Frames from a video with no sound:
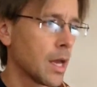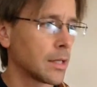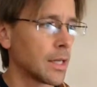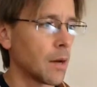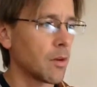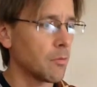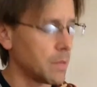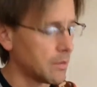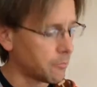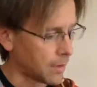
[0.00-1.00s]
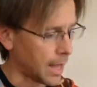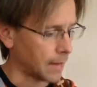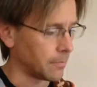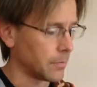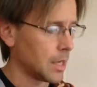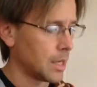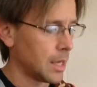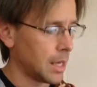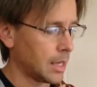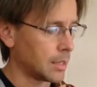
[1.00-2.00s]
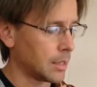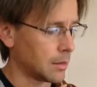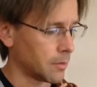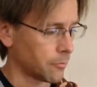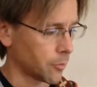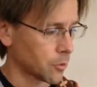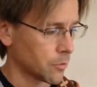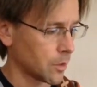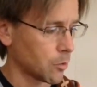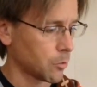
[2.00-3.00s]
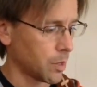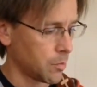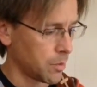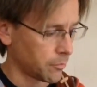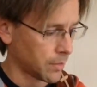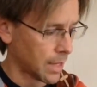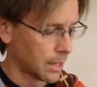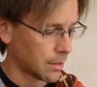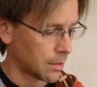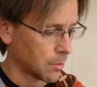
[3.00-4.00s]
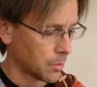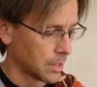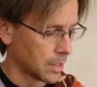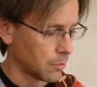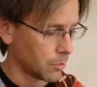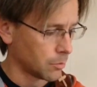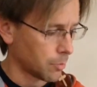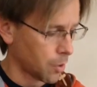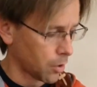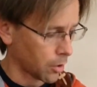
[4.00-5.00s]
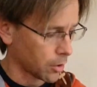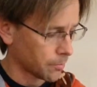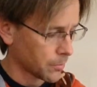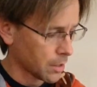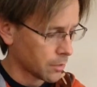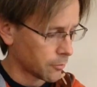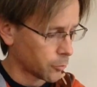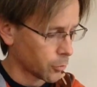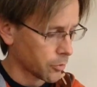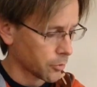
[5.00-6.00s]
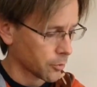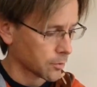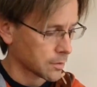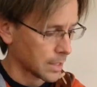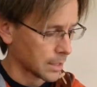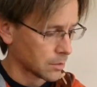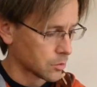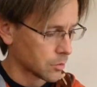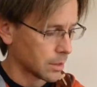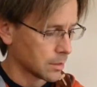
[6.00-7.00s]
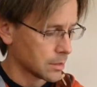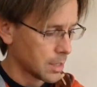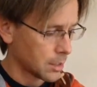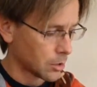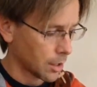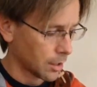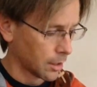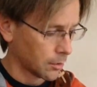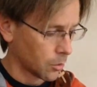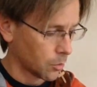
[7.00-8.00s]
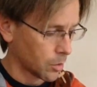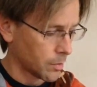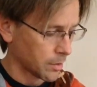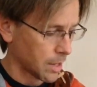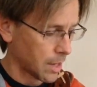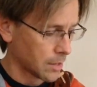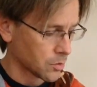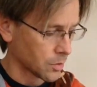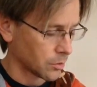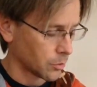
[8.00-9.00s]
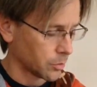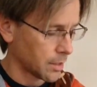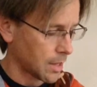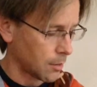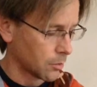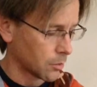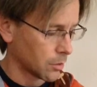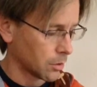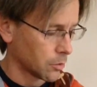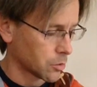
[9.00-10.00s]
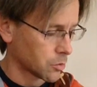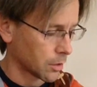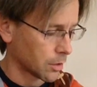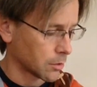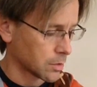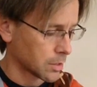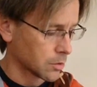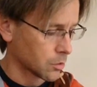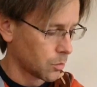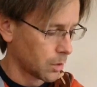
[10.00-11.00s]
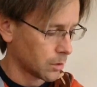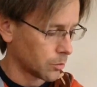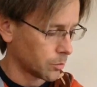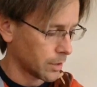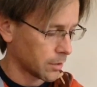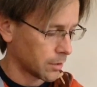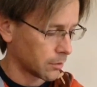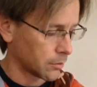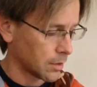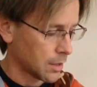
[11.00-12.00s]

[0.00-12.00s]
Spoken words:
Now we have B flat, and the first finger will play the B flat, and then the pinky would bar the 4th, 3rd, and 2nd strings. And don't worry about the high string. Don't play that one or the low string. You're 6 or 1. Don't play those.